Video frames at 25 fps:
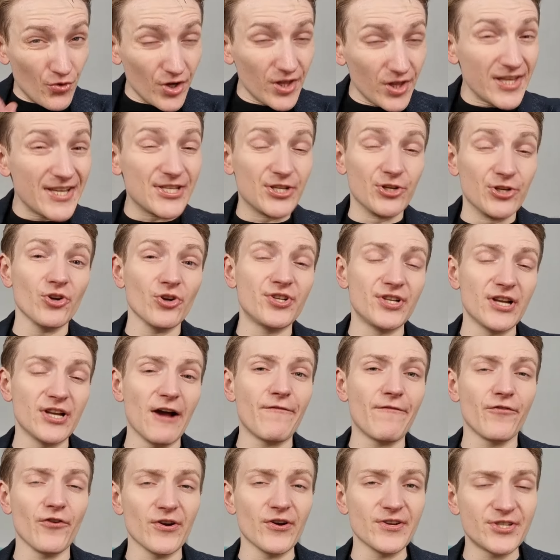is not enough for
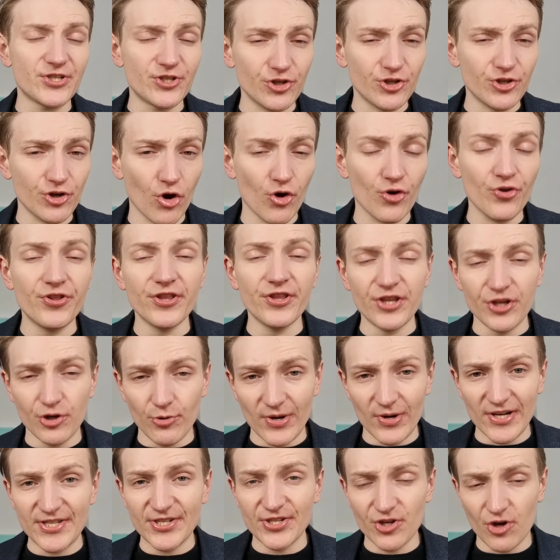us to know that the US
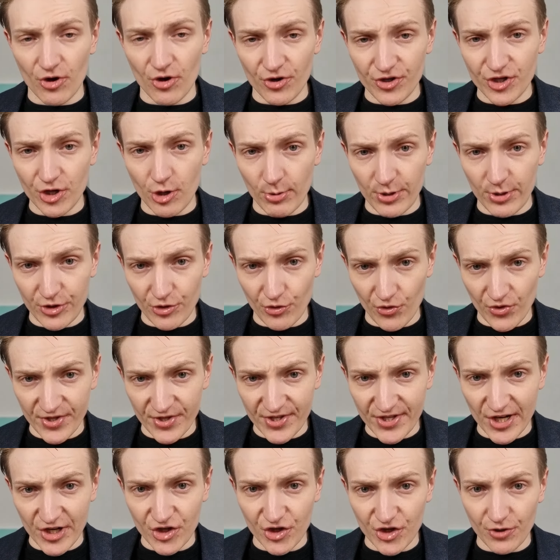is going to go into a
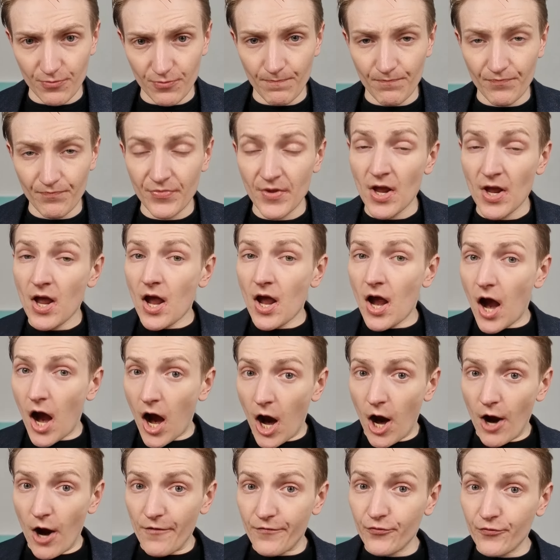recession.
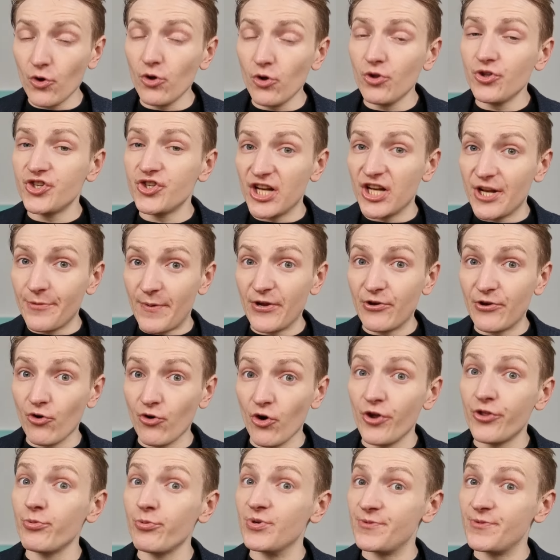After all, GDP growth
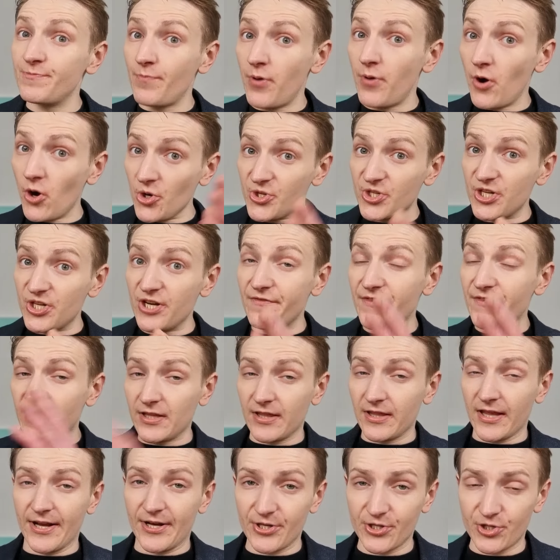was positive in the
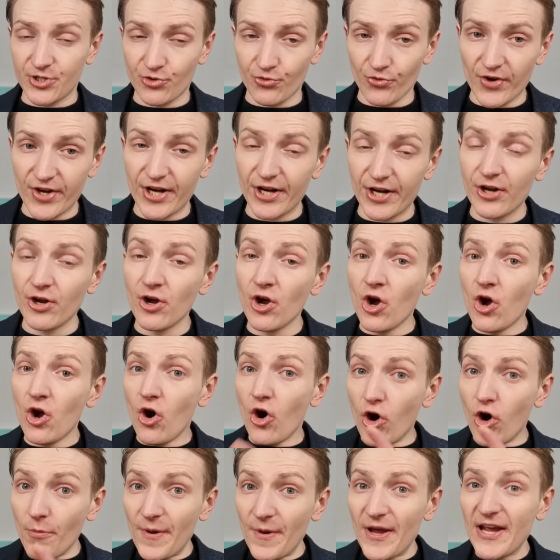latest reading,
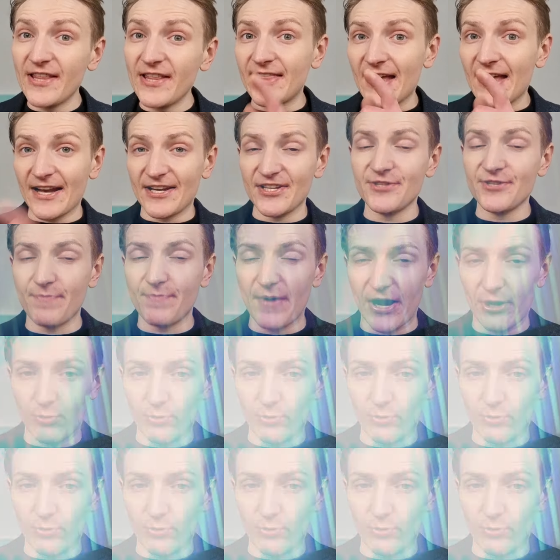albeit that is backward